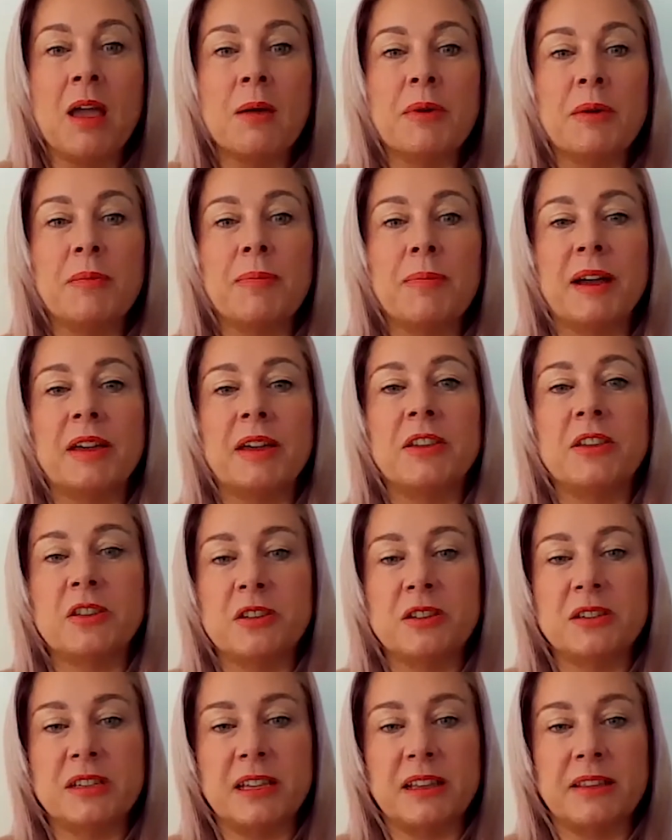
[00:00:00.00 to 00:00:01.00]
But by
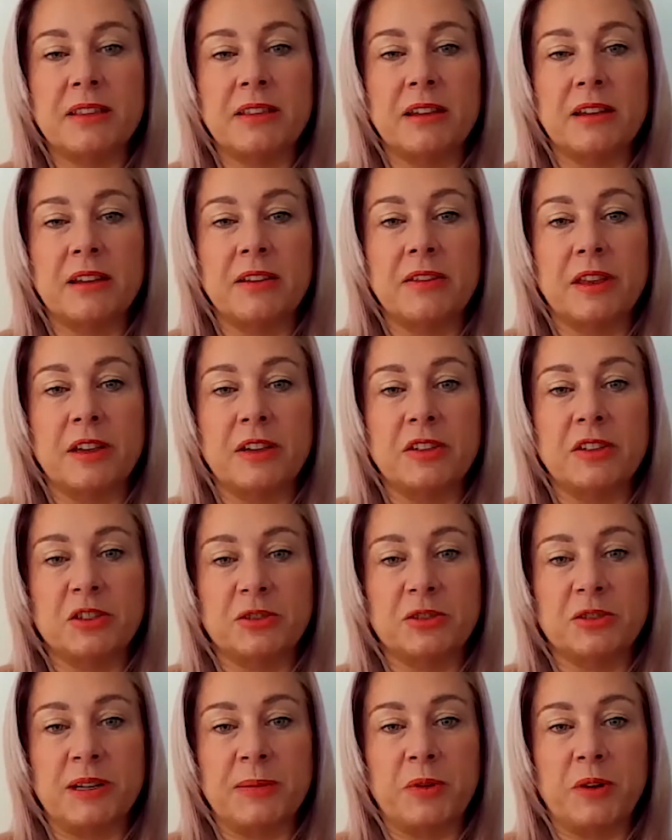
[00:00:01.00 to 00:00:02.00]
using those
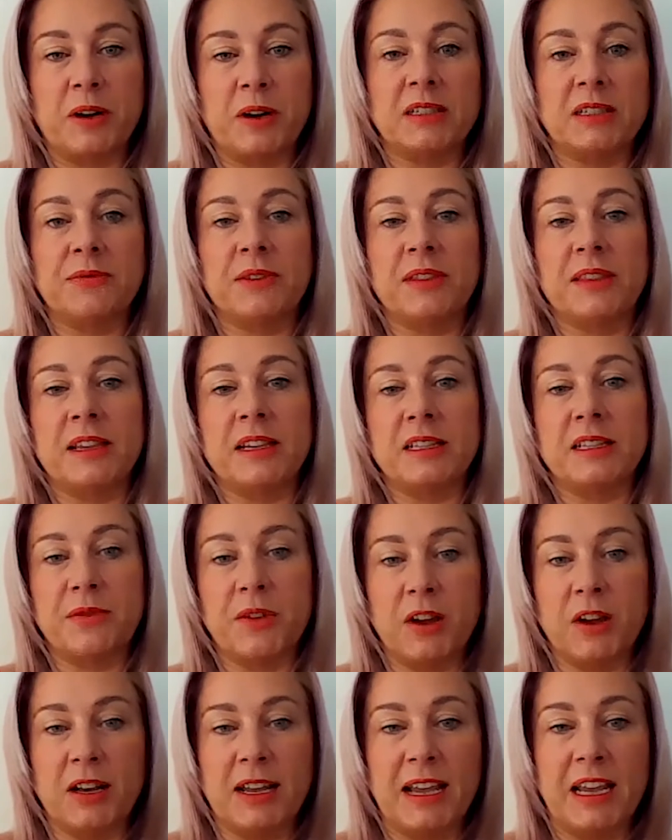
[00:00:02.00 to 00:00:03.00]
3 products for the
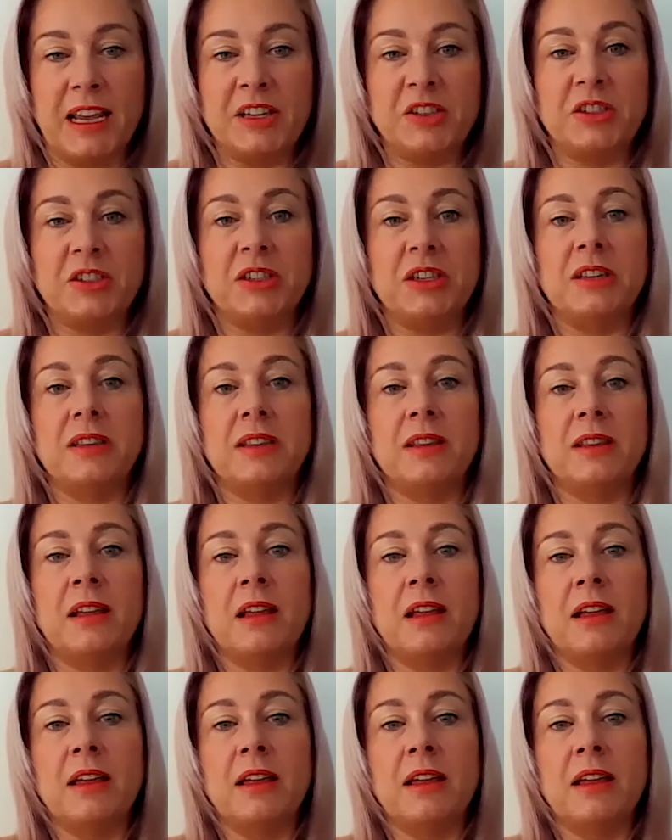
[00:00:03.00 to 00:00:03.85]
exfoliation,